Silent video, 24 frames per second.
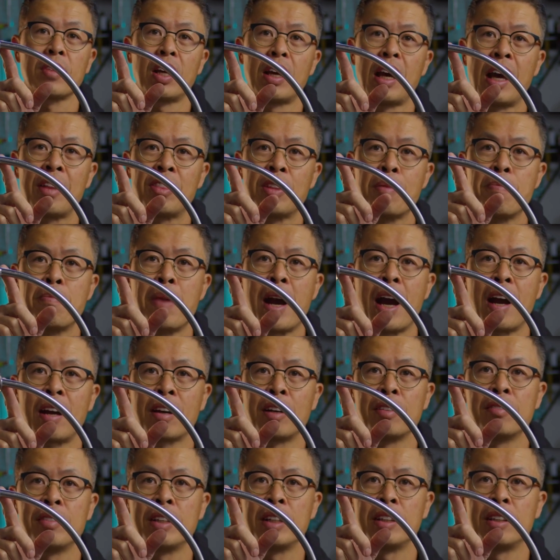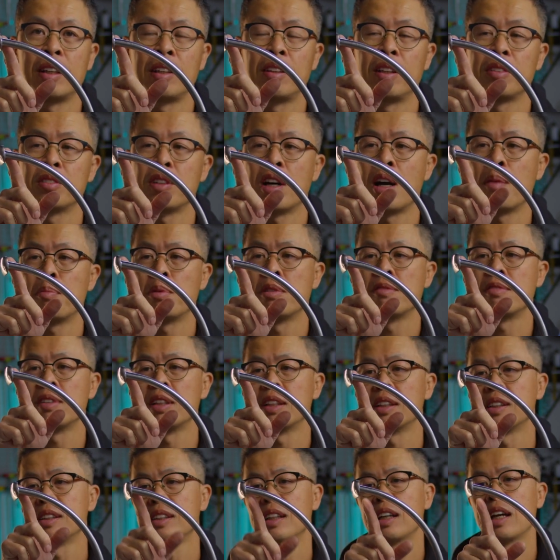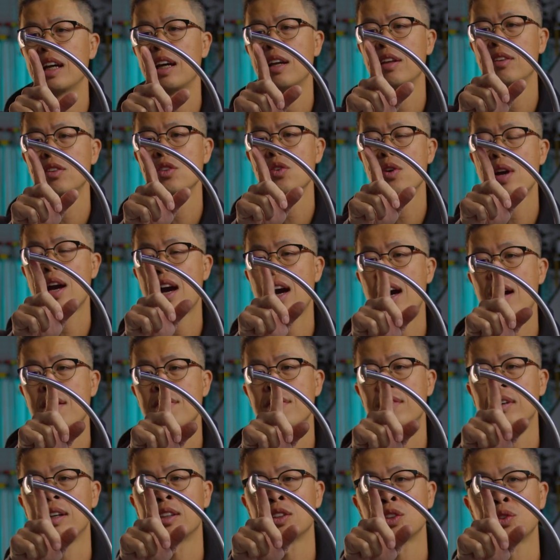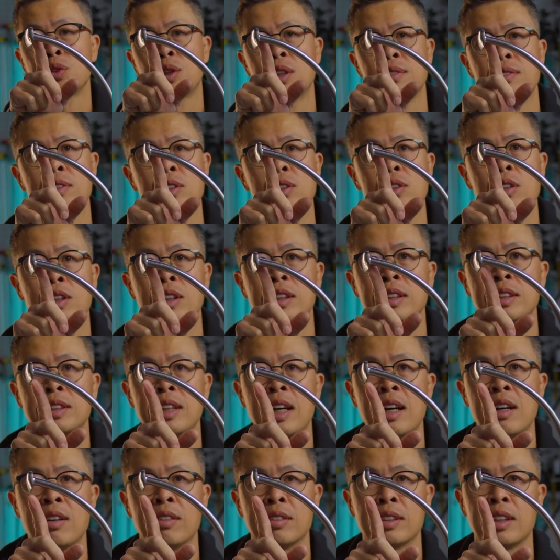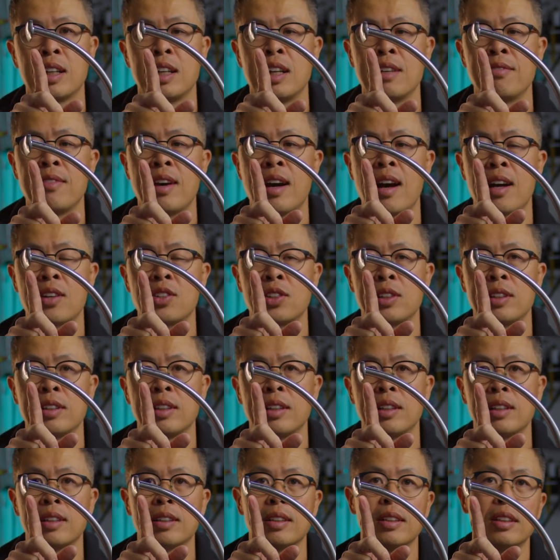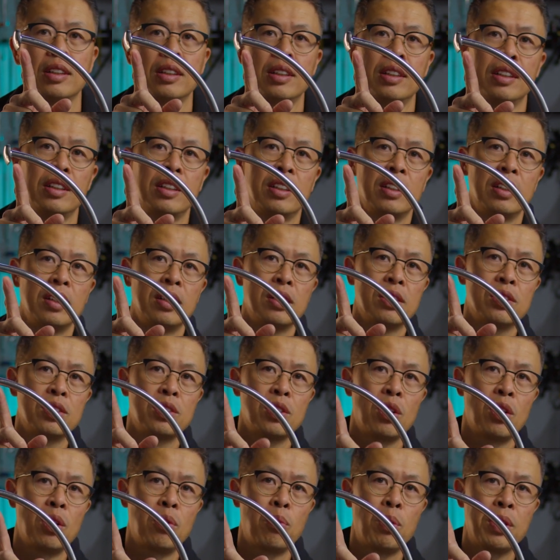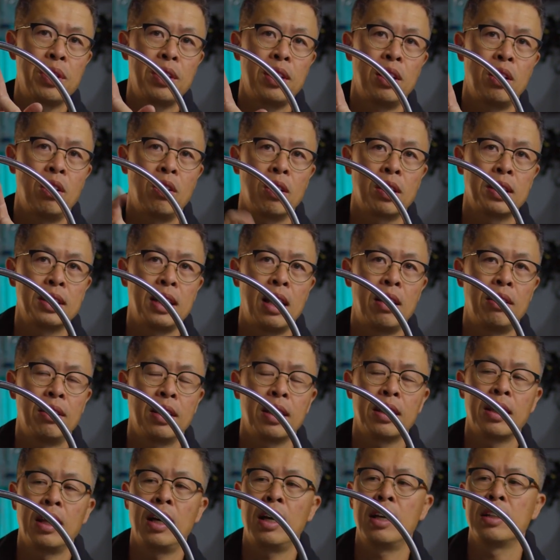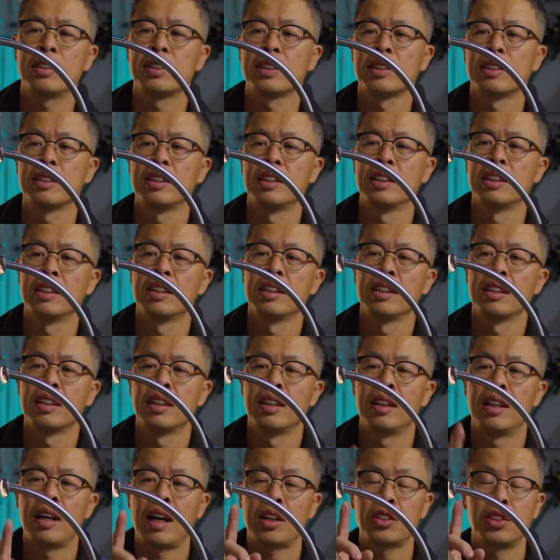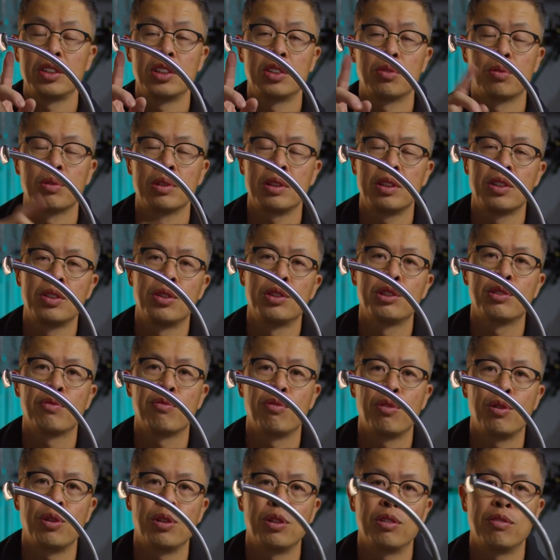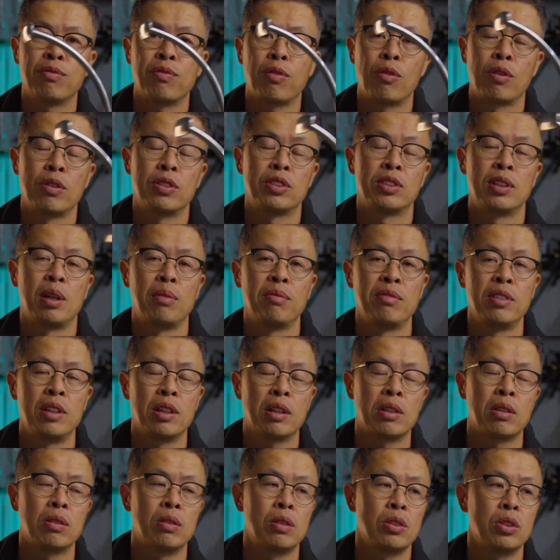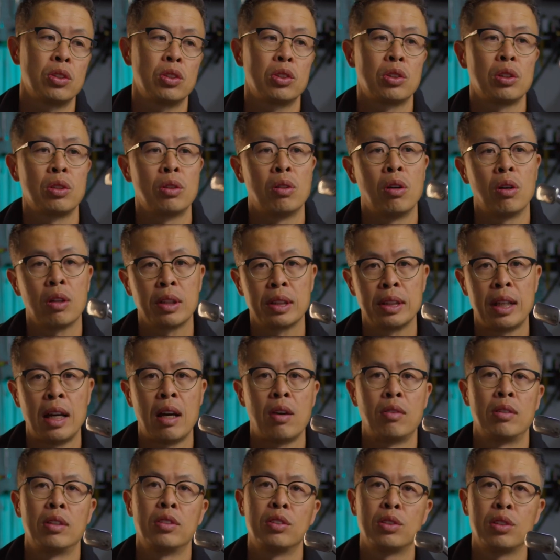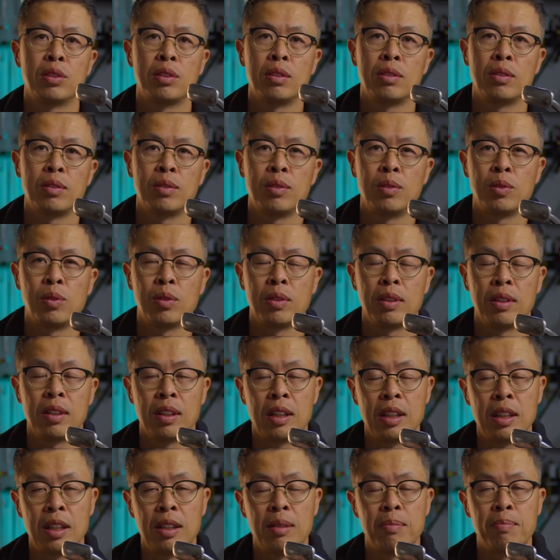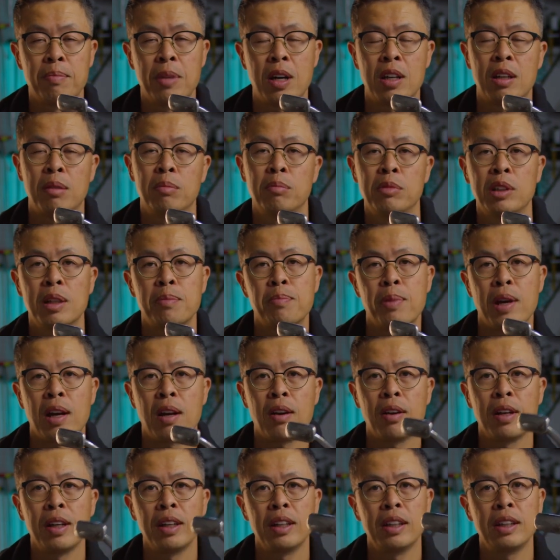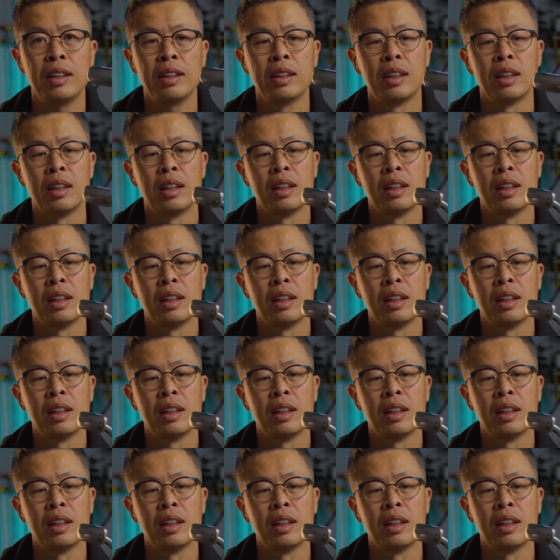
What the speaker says: at the back of it, at the top of it, and you have sort of a hook down kind of action here. So with it hooked down like that, it actually is really useful for some vehicles to hook down into the bottom lip area.